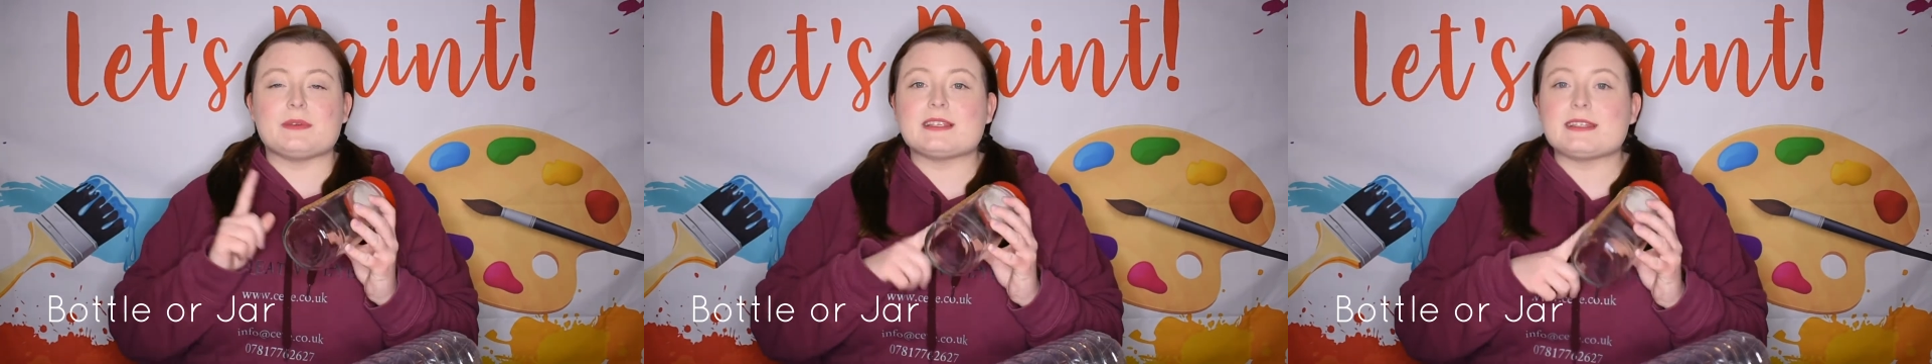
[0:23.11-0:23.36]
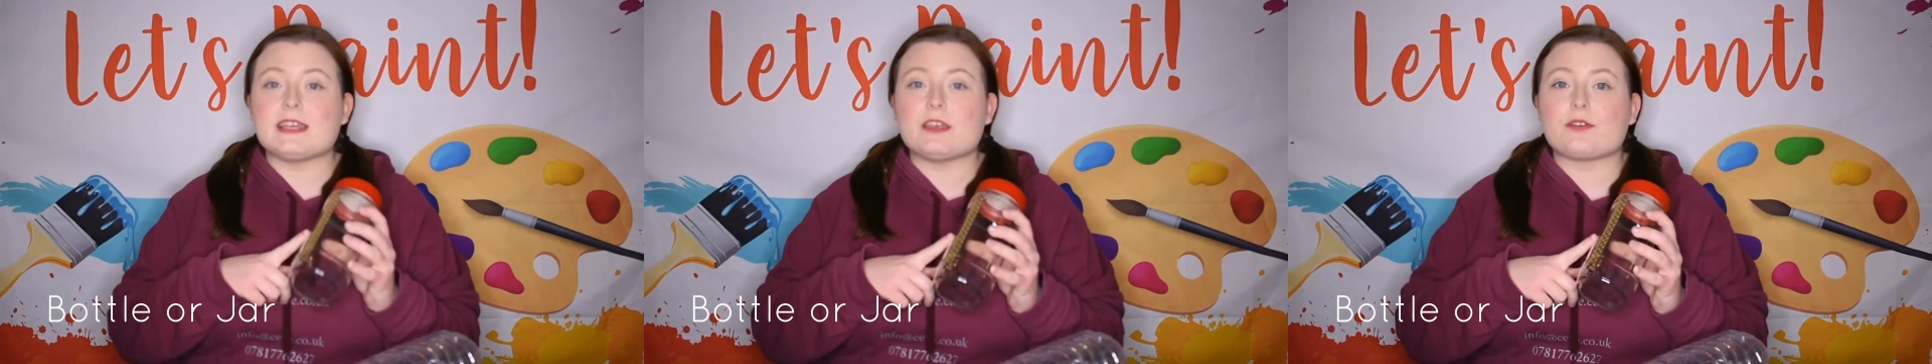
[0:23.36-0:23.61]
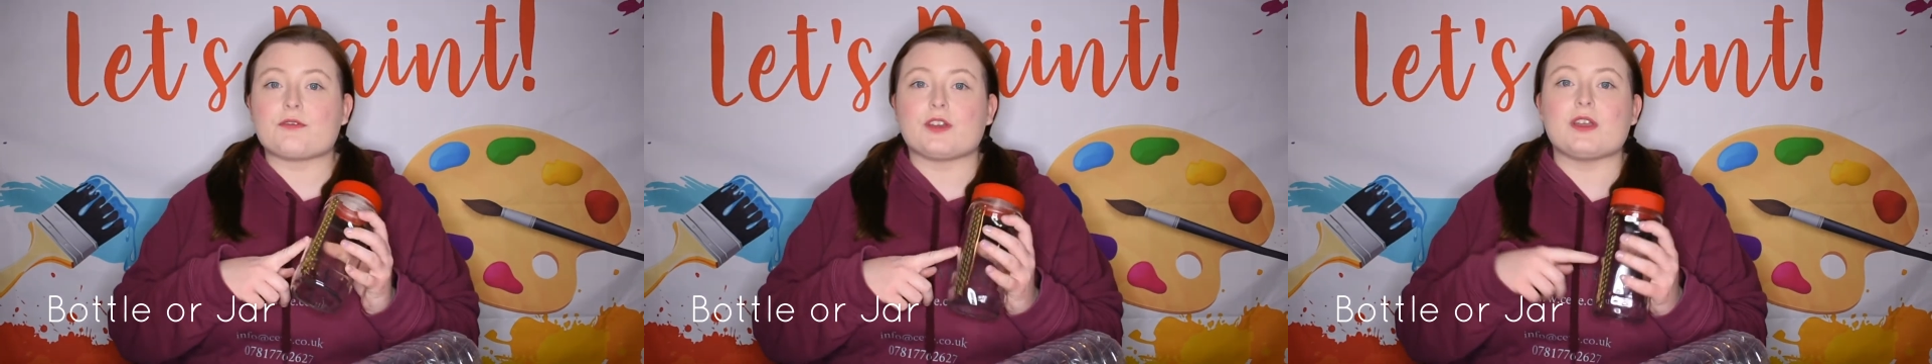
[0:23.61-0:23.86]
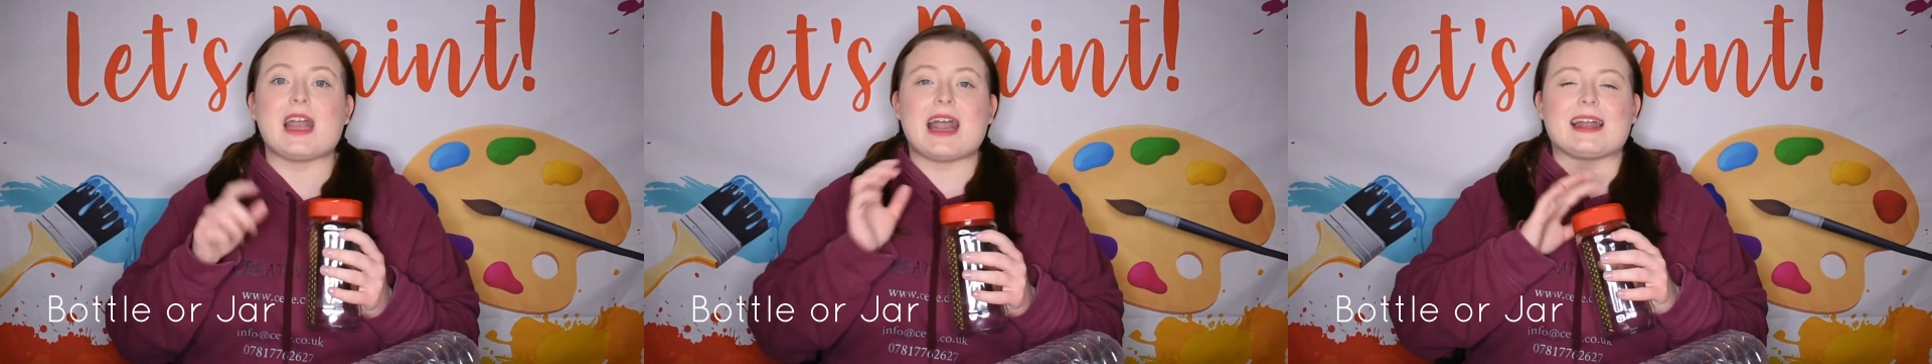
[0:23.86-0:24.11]

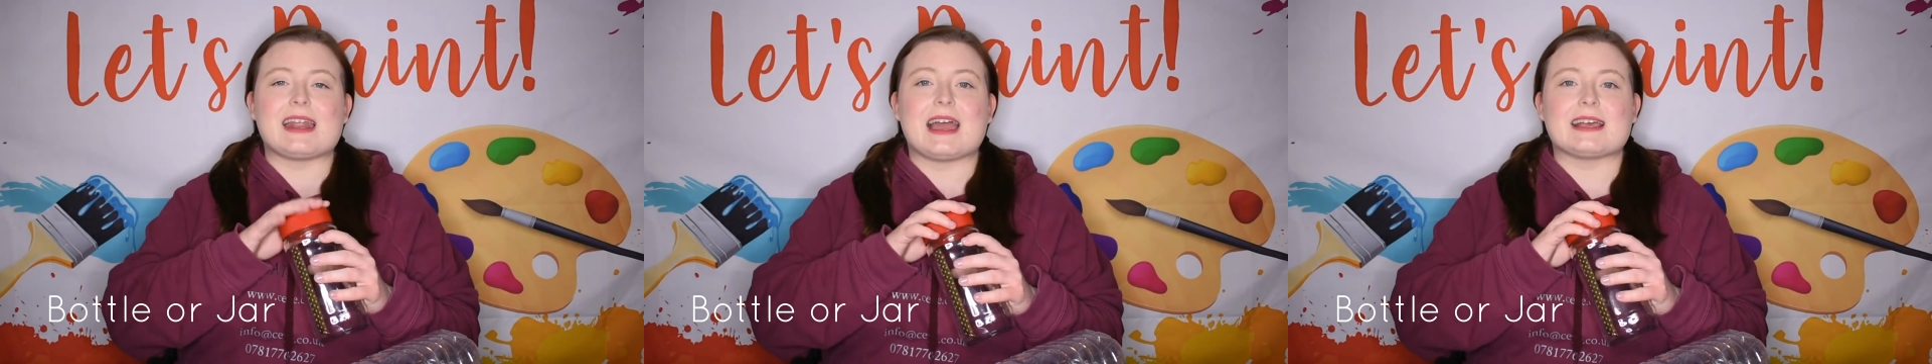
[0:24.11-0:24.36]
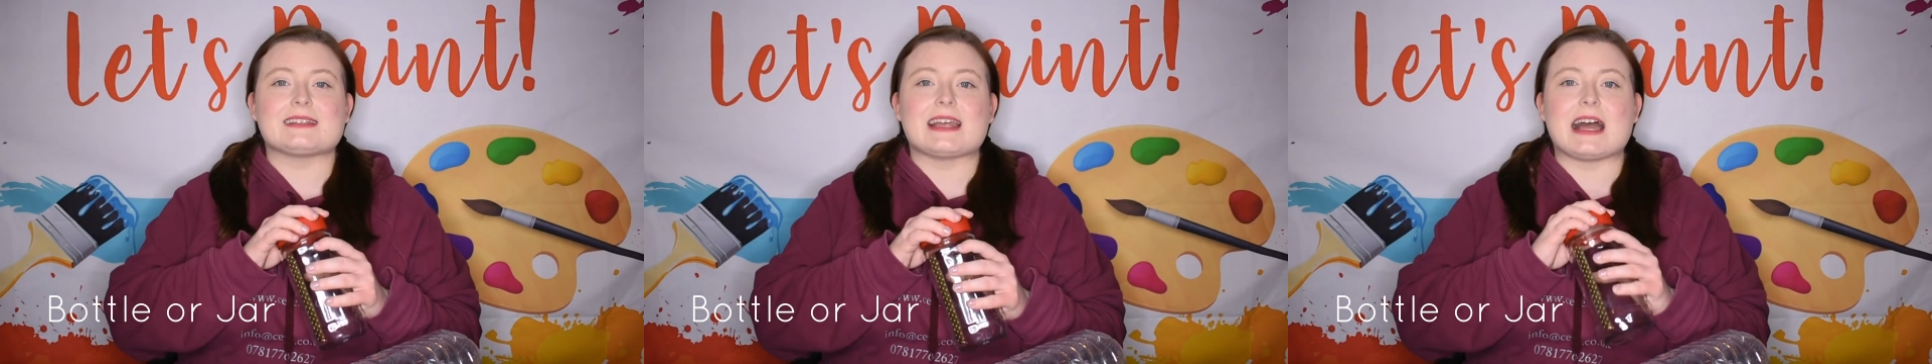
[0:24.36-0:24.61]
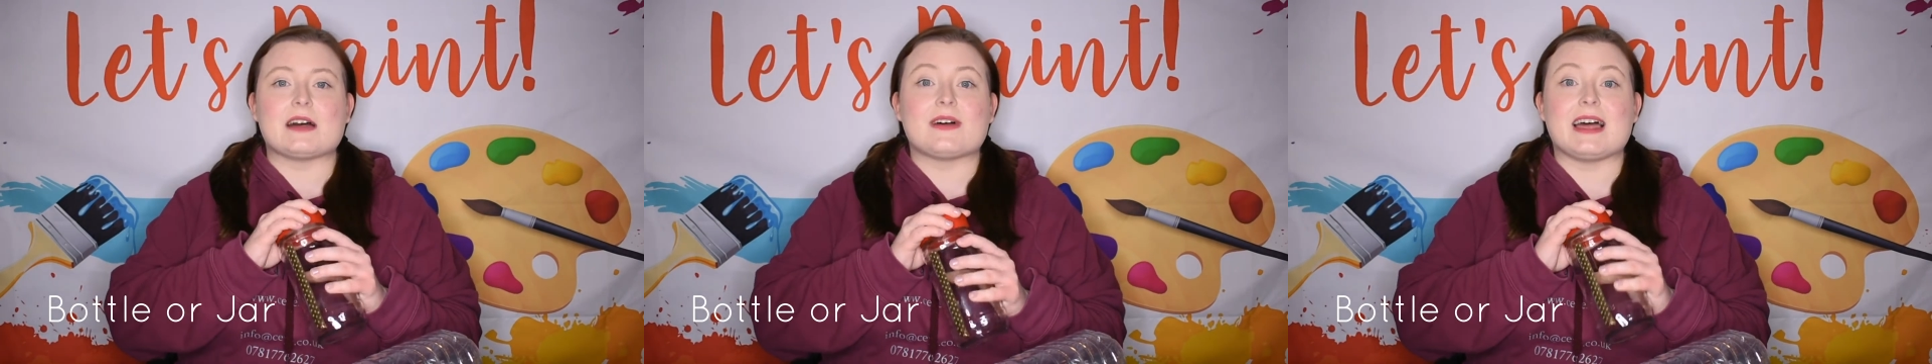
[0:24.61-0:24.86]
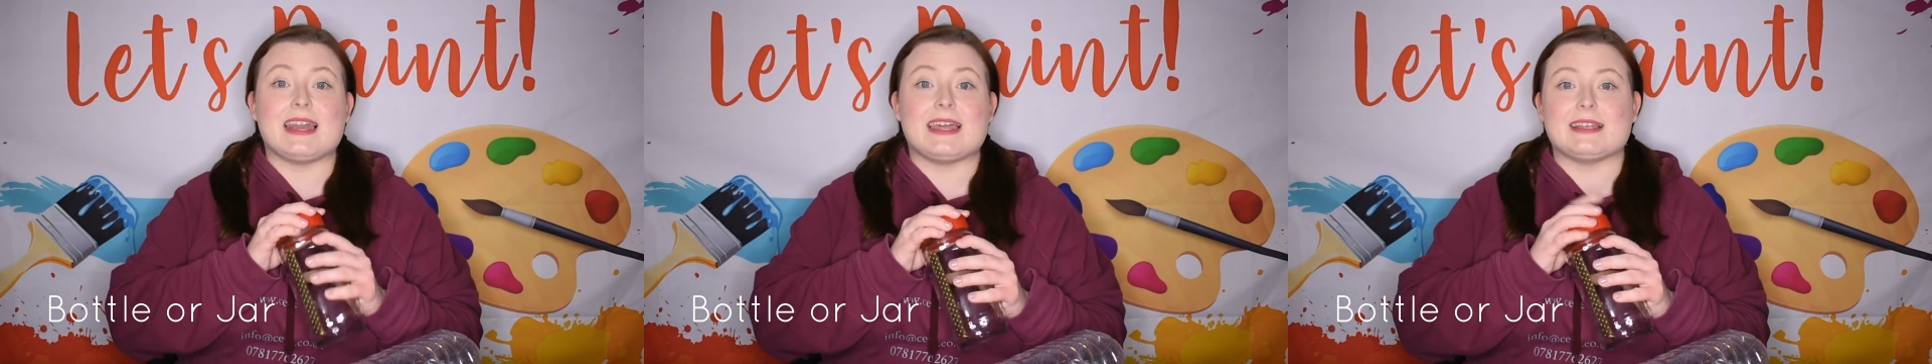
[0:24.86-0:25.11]
see-through and it has to have
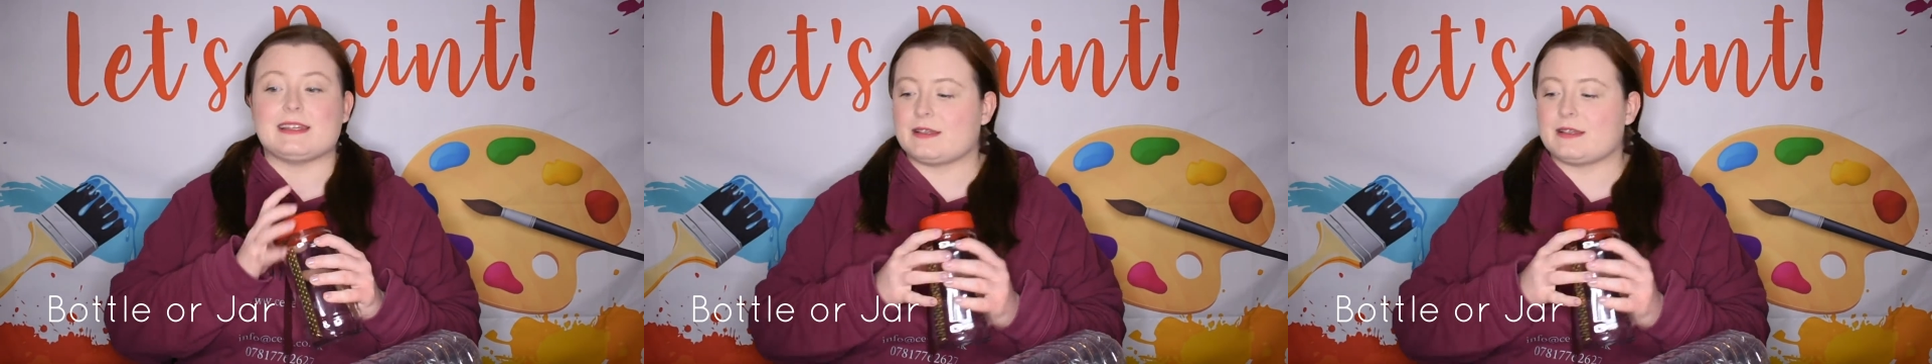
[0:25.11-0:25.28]
a lid.